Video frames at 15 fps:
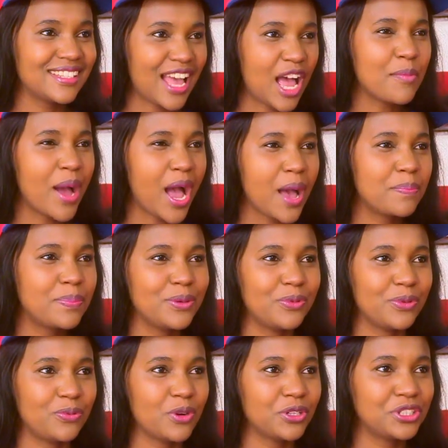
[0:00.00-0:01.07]
I'm happy
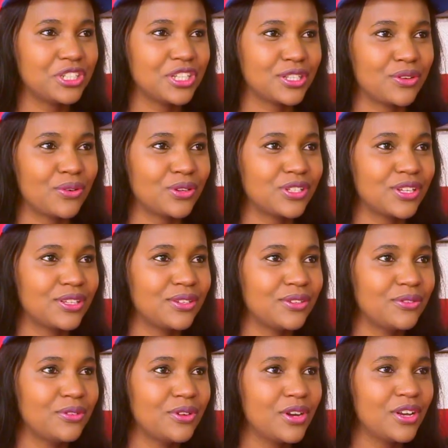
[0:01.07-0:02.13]
with what she's
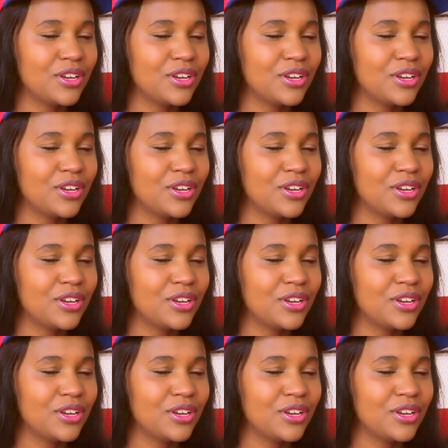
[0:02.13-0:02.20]
gotten,